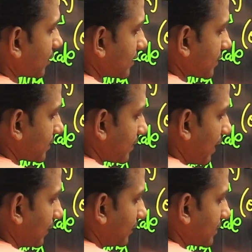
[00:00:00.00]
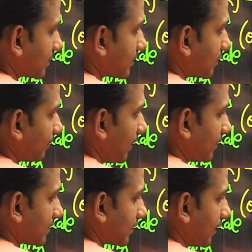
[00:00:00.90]
is that this is the
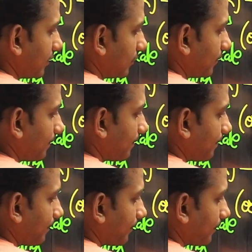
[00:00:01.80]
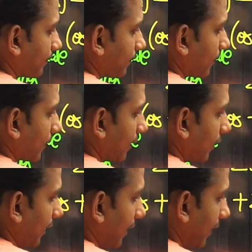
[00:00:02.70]
main scale,
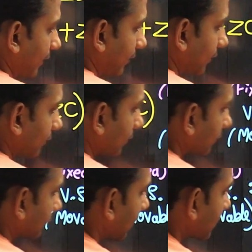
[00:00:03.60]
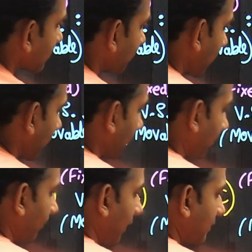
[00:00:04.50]
and that's my
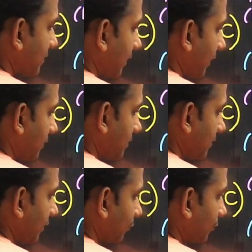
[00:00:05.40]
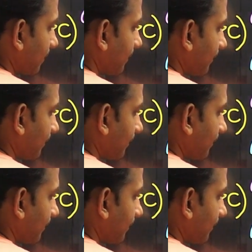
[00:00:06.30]
main scale 0,